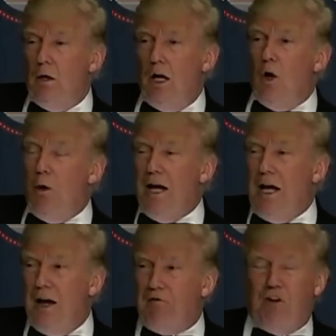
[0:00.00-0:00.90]
We
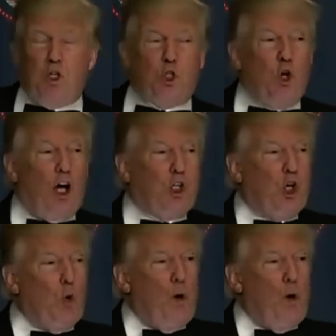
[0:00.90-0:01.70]
need infrastructure.